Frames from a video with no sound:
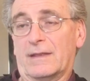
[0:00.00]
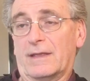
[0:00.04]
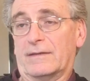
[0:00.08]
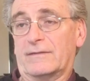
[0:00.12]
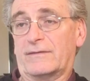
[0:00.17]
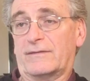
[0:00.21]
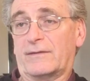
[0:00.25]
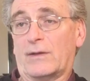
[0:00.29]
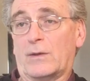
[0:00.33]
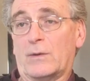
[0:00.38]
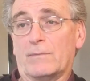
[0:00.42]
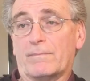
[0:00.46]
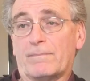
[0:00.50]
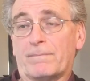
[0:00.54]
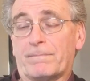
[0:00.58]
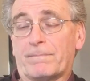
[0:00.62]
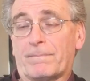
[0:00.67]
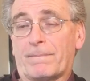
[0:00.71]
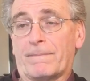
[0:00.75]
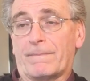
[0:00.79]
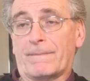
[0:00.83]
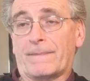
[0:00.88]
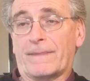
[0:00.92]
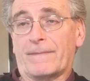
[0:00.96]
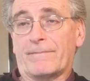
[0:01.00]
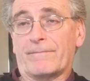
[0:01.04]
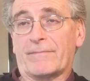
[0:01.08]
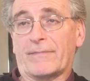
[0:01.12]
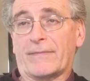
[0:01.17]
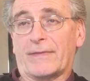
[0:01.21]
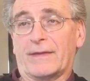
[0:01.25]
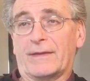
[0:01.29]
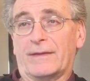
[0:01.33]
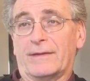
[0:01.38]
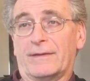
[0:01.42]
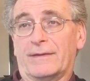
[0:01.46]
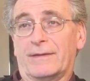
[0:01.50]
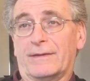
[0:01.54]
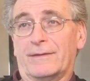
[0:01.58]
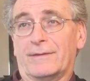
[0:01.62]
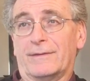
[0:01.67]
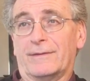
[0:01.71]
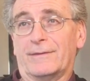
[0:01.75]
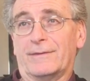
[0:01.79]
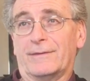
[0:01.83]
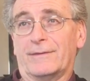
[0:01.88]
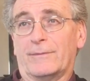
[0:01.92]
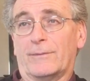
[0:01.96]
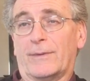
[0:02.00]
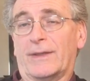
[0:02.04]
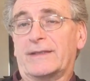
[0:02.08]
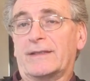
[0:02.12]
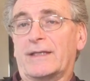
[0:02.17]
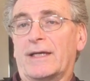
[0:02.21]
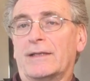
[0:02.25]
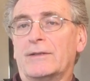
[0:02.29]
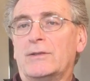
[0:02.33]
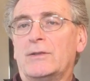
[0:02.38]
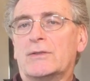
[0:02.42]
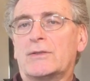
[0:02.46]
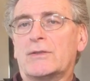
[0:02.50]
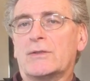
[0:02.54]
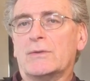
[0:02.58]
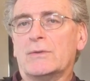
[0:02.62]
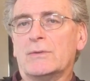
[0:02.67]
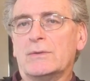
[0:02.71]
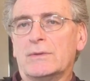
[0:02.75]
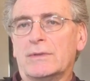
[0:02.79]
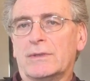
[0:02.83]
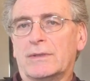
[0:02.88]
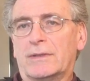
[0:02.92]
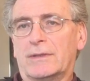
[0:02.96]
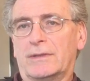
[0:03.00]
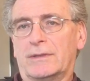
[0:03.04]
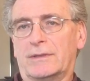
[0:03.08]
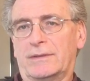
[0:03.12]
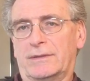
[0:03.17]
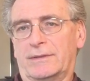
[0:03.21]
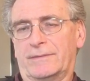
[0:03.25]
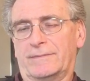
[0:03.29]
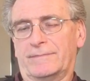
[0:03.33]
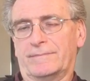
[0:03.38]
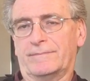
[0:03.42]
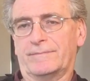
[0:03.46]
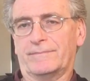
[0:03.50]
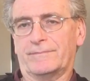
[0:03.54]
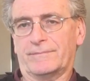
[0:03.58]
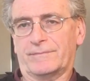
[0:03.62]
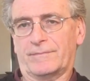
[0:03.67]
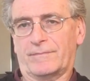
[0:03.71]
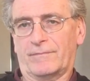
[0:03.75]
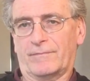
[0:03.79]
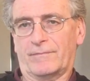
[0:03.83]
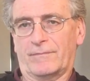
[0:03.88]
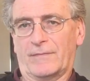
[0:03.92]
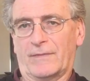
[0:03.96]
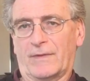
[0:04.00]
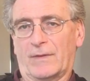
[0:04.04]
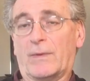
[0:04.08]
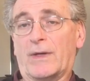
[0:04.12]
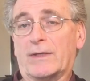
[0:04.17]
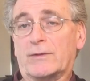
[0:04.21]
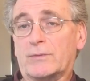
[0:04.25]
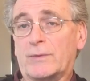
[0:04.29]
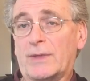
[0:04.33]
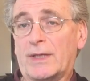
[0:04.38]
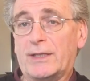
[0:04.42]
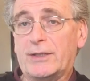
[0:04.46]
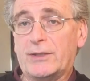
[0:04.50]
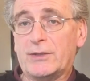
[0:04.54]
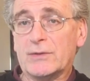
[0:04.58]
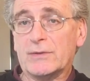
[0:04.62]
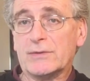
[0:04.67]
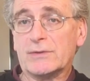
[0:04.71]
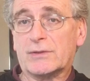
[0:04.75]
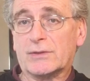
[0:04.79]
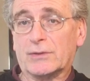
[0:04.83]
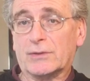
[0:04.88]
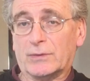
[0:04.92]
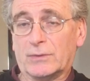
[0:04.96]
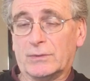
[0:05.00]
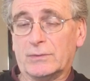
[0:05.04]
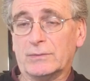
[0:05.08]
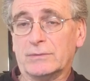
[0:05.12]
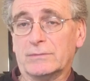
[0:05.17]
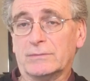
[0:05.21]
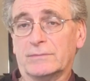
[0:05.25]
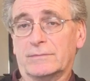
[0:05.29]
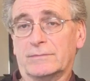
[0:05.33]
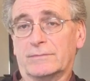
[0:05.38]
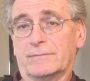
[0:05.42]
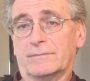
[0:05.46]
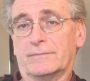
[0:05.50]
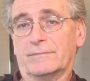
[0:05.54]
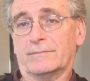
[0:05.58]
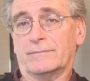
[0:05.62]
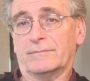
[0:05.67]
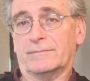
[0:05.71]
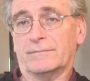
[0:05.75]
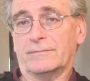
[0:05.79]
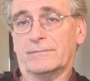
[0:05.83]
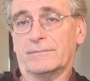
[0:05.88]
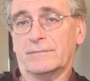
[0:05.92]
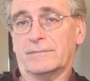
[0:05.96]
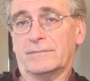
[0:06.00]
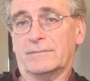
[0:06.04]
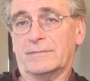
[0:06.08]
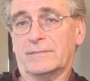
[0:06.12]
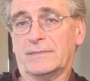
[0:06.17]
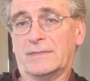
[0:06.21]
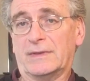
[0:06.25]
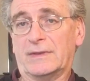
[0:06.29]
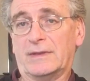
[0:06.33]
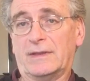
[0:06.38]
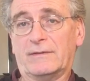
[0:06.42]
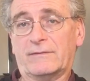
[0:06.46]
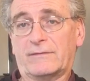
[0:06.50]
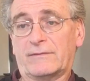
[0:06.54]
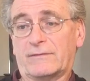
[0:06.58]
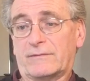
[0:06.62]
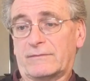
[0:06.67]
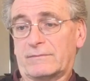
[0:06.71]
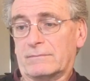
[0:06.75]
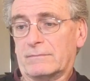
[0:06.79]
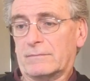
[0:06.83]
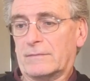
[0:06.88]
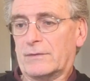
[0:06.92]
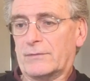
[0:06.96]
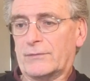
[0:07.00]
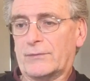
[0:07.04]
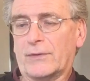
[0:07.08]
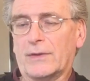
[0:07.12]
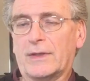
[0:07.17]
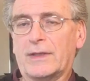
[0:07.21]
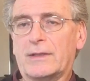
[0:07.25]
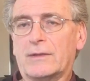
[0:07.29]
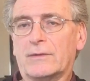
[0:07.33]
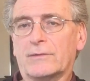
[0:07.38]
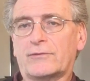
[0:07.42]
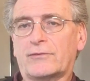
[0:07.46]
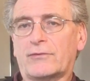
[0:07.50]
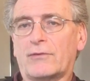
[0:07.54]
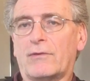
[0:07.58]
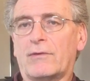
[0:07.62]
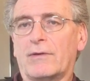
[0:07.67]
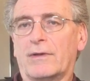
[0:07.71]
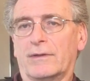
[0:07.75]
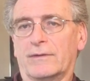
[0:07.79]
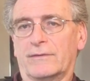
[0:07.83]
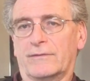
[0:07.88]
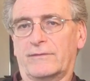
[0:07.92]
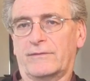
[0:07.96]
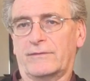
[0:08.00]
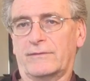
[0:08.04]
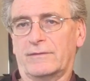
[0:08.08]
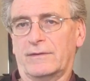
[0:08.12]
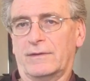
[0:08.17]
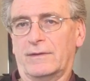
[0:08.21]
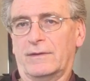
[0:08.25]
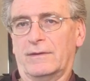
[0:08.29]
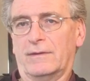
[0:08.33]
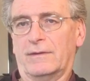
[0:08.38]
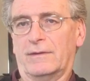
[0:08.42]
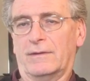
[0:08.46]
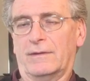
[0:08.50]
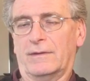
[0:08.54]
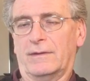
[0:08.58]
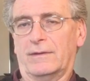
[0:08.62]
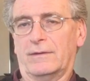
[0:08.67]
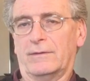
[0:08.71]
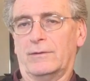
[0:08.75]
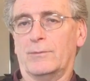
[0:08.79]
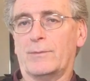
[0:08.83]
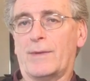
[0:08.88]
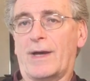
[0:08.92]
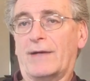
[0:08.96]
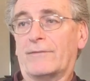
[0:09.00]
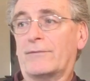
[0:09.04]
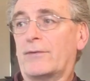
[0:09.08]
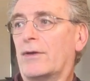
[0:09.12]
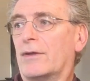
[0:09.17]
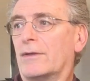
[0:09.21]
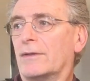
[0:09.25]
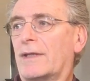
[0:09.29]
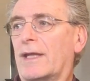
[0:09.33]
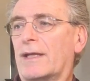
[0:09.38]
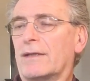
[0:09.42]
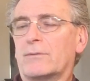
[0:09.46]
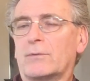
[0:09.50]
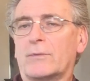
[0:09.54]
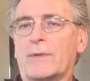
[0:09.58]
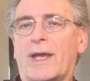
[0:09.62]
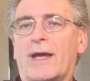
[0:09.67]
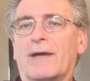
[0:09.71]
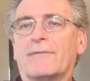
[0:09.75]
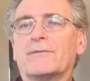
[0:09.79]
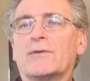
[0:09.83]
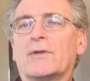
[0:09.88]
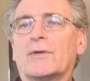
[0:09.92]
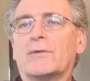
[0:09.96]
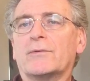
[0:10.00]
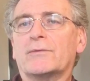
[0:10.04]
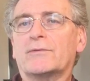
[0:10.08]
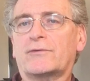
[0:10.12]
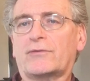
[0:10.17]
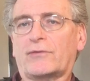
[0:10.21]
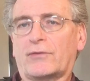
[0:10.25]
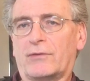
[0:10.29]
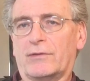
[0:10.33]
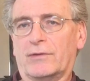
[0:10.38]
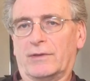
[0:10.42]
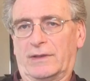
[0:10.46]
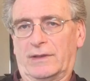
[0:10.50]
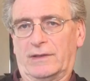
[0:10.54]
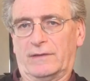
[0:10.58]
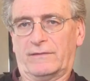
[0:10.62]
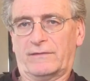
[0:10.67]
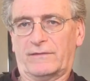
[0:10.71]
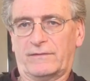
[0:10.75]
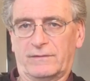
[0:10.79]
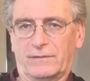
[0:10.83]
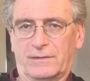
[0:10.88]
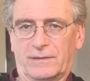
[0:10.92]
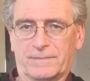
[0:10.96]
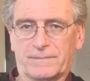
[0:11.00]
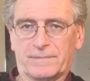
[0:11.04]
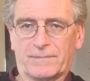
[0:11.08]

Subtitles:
So, what can you do? What will you do? Is fully your choice. You may have heard that we have no choice.